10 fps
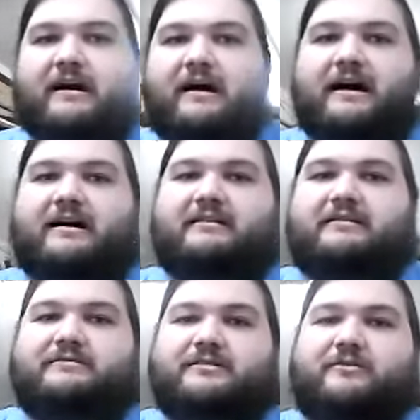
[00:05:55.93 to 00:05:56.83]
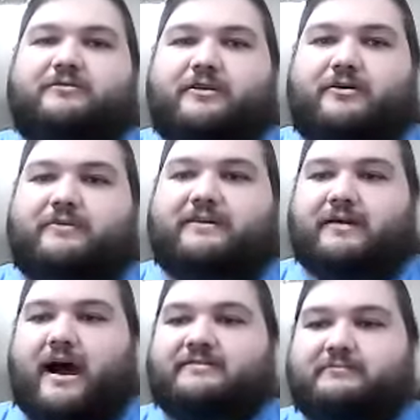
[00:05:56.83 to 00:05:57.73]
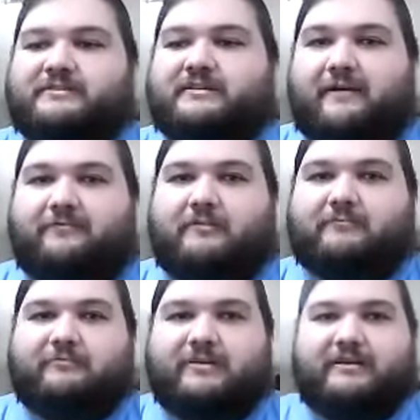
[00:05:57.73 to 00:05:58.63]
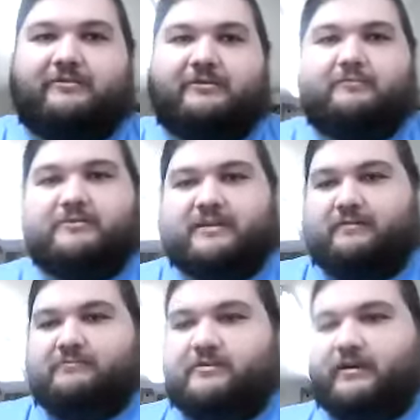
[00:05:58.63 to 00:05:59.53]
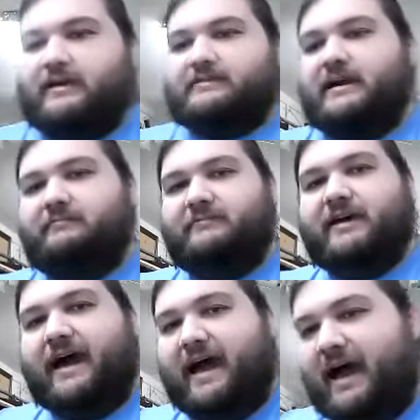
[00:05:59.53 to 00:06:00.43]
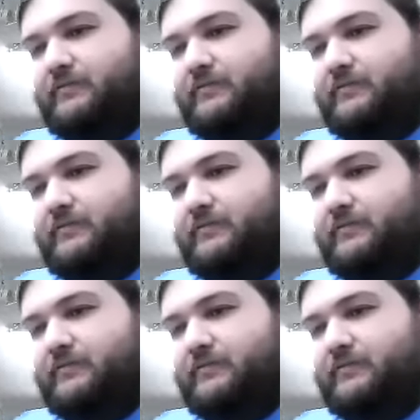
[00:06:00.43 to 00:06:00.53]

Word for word: Uh, so, you know, we got some stuff from him here at the museum. So, like I said, the hat,